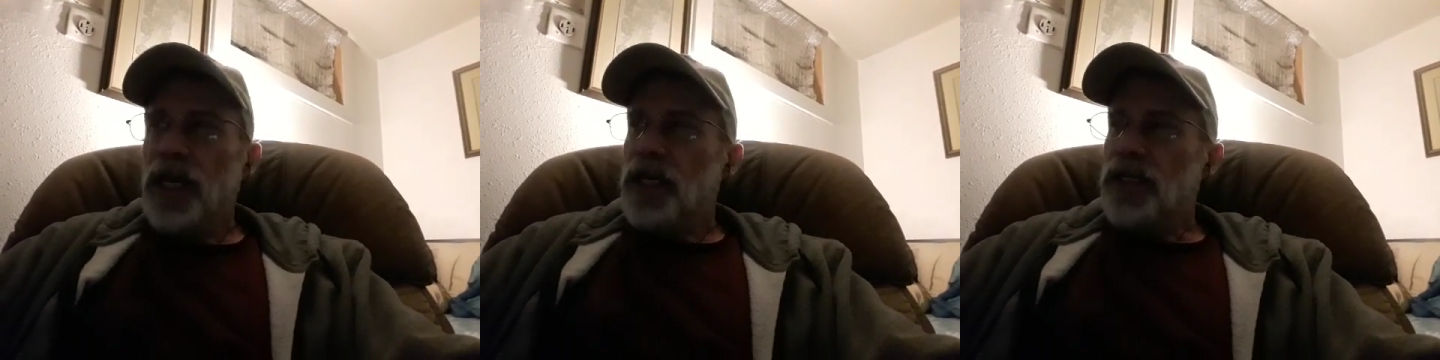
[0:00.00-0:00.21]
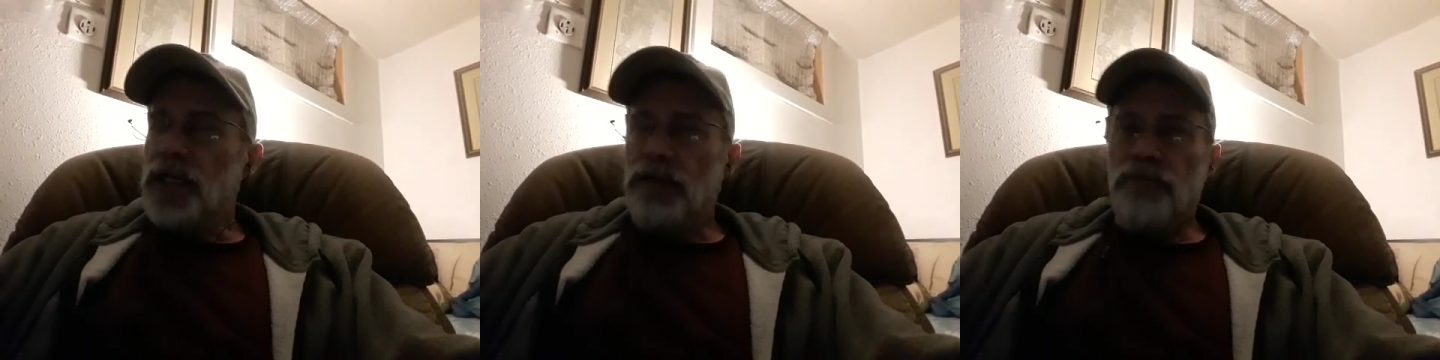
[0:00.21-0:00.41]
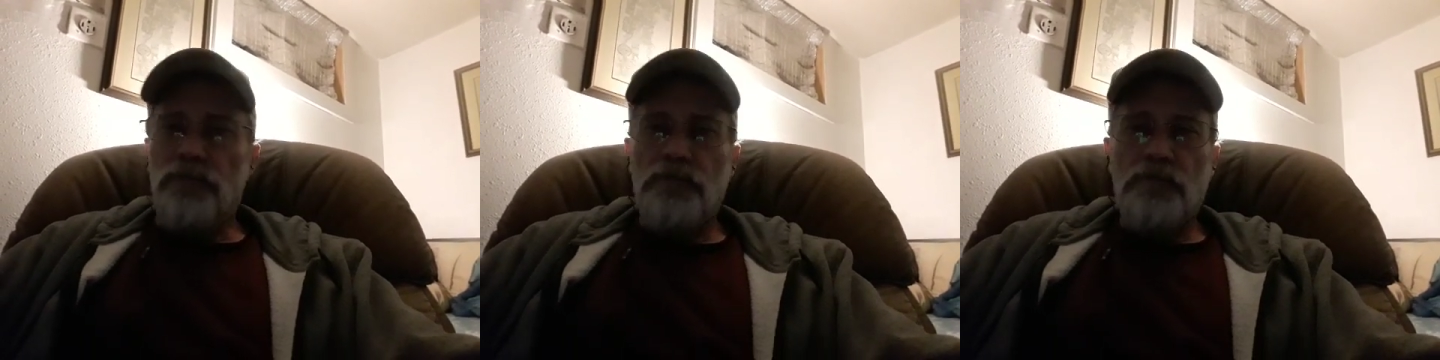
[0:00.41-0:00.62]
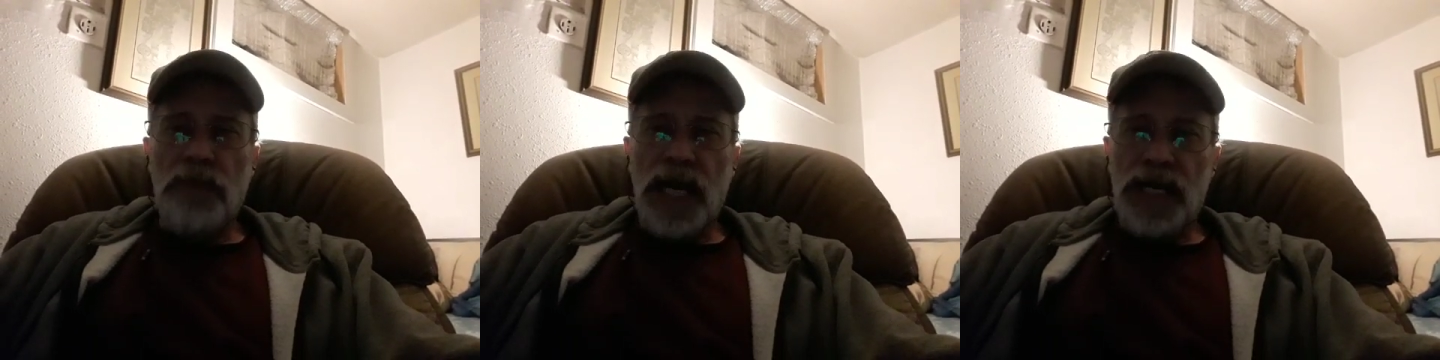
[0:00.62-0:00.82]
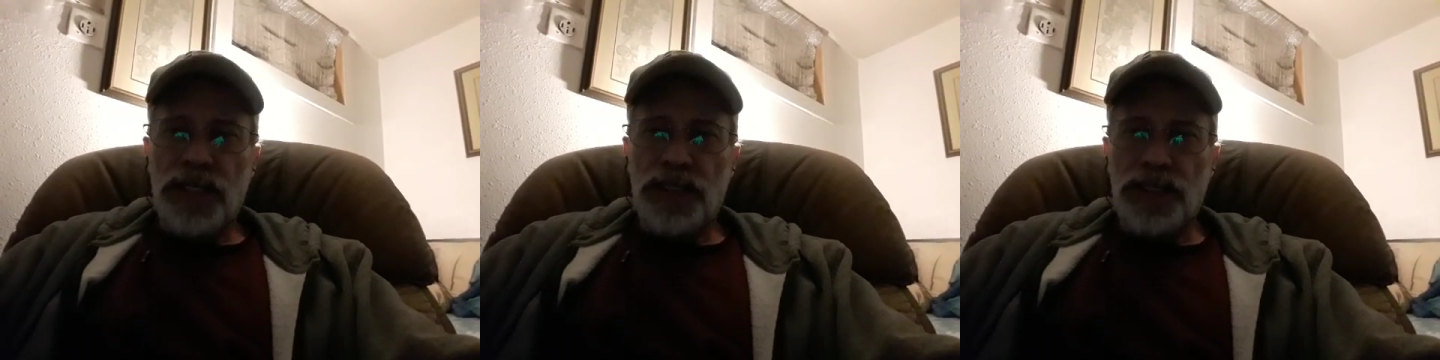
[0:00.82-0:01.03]
the
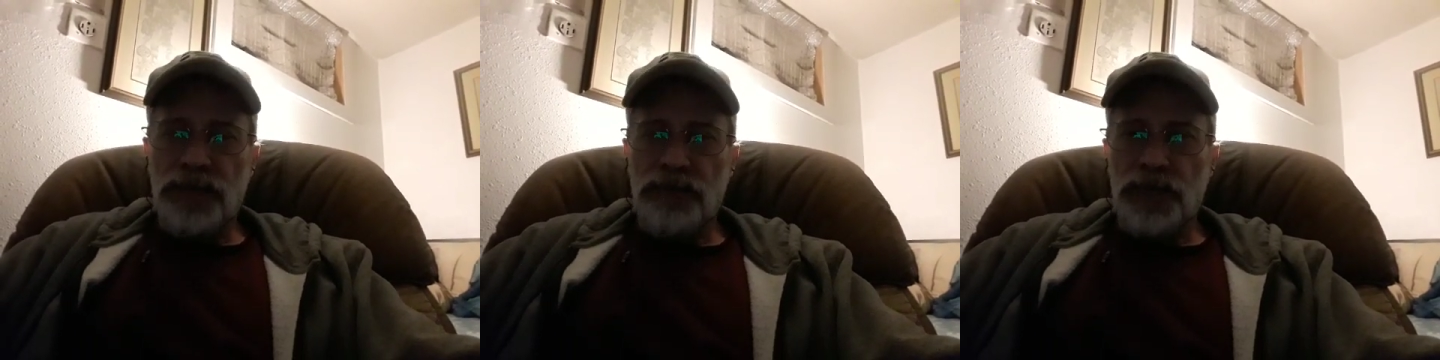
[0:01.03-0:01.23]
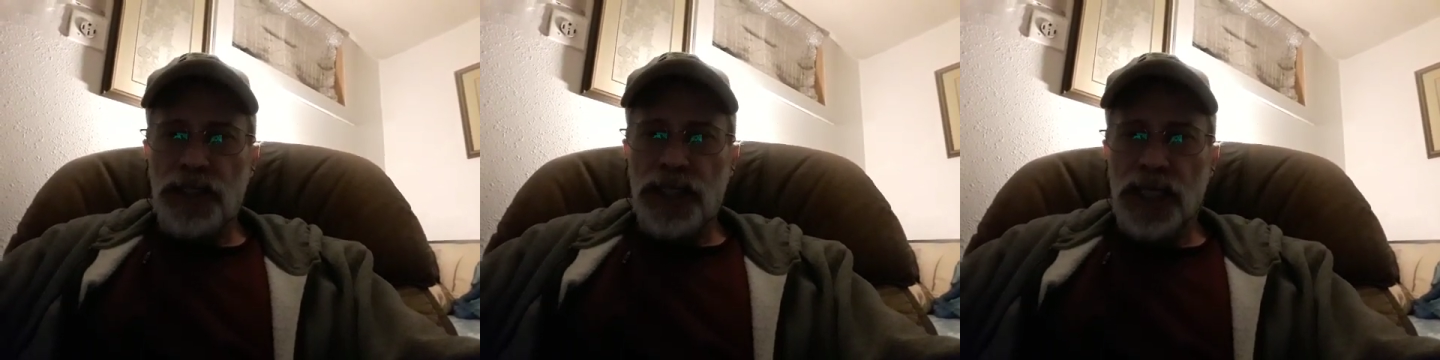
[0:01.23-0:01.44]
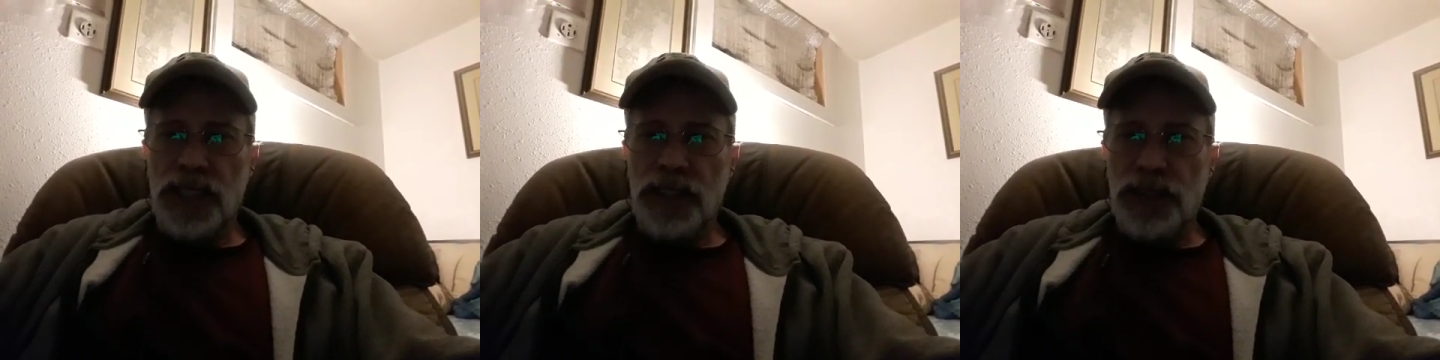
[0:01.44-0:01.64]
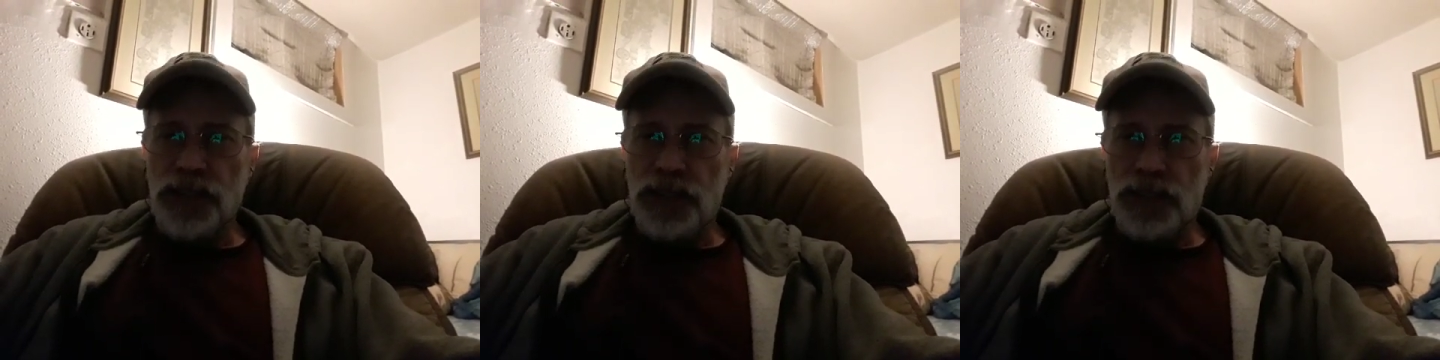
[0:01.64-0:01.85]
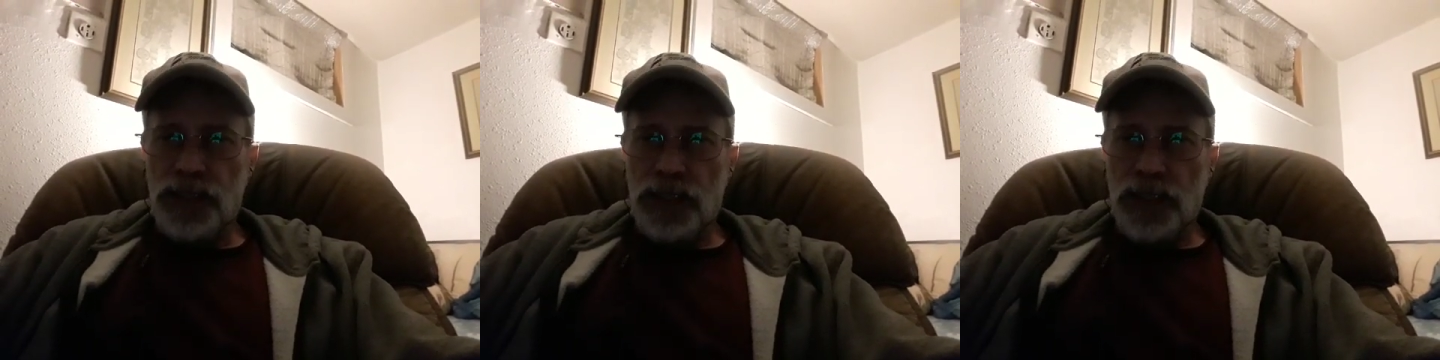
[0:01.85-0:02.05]
massive
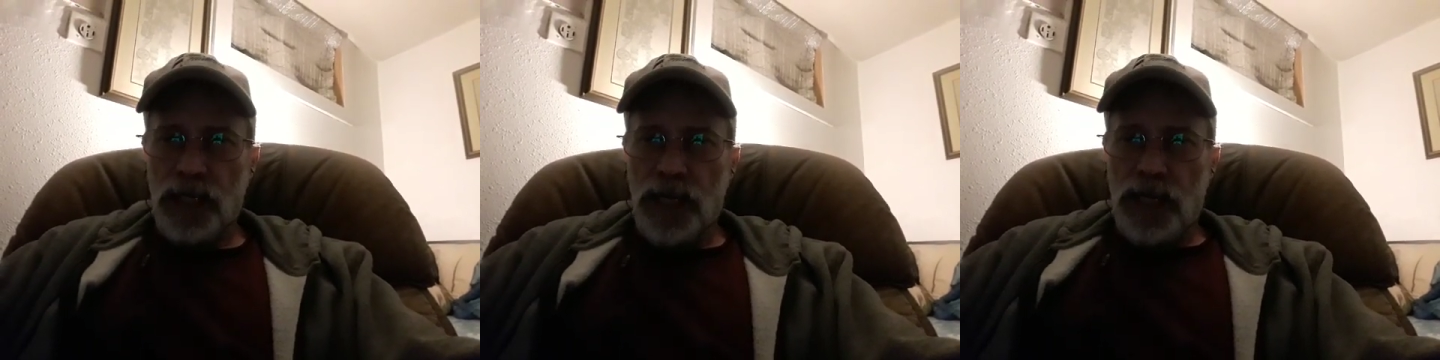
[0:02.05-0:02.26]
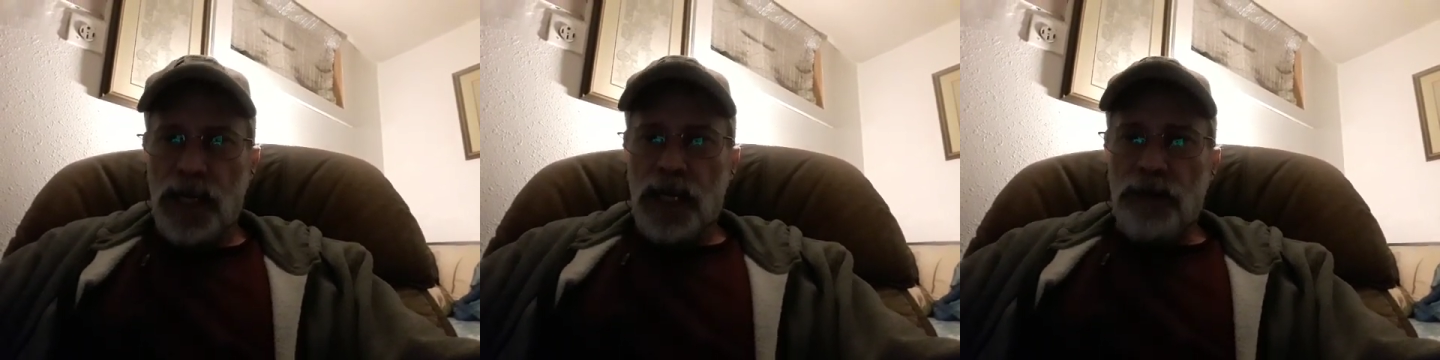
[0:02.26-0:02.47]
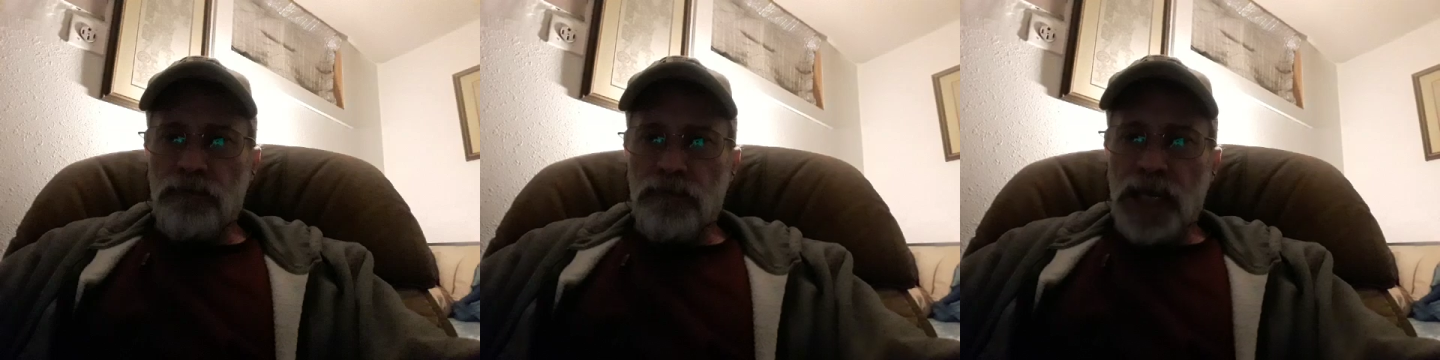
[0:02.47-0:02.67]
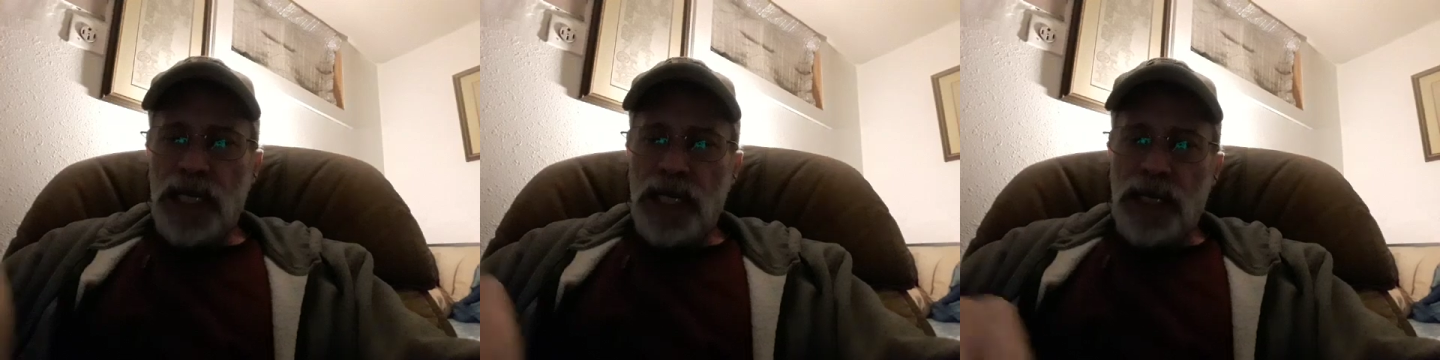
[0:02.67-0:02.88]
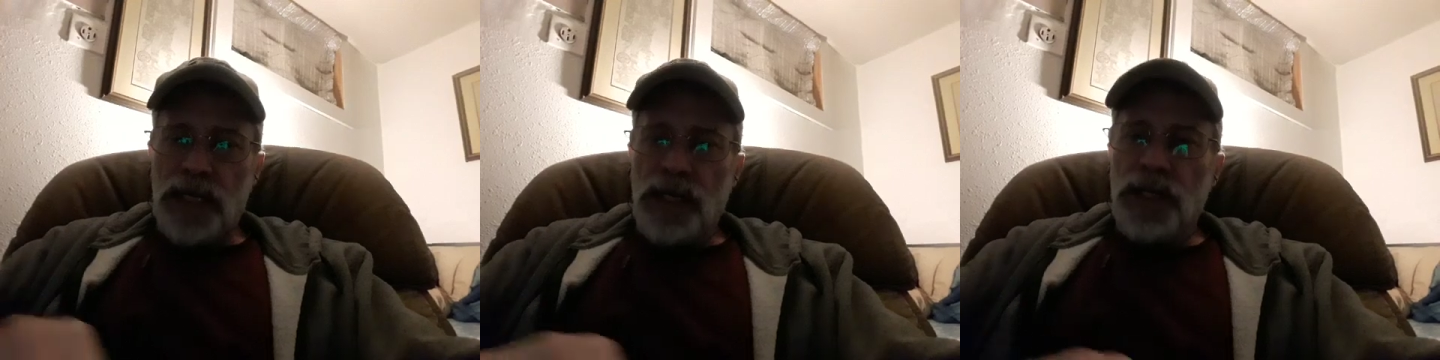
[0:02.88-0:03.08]
changes made